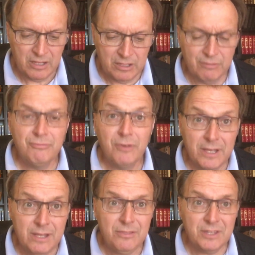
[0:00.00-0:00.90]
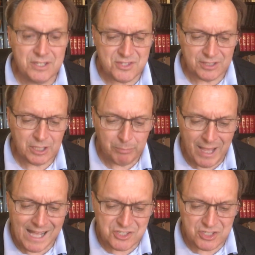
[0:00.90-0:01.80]
If faith is the
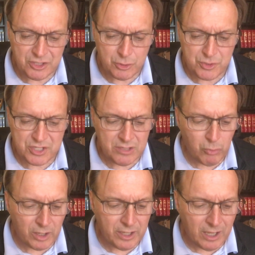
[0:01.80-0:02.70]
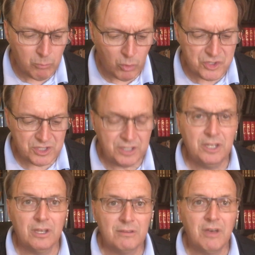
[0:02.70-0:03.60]
capacity to receive what God wants to
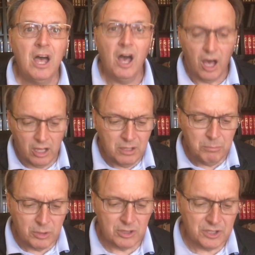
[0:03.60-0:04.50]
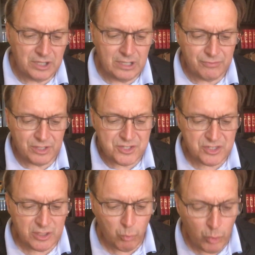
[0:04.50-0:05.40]
give, unbelief is
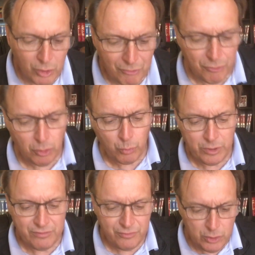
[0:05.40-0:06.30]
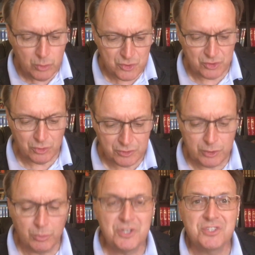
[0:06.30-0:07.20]
the willful refusal
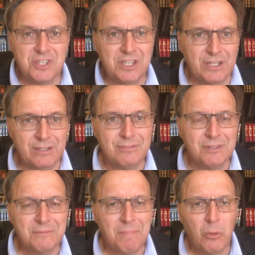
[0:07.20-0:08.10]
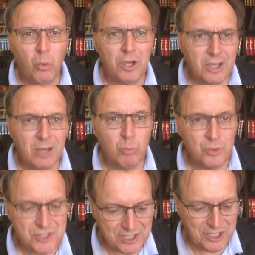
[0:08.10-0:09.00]
to receive what God
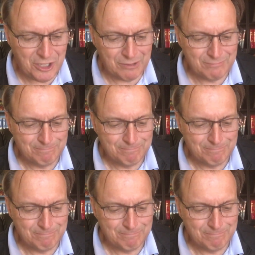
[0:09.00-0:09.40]
wants to give.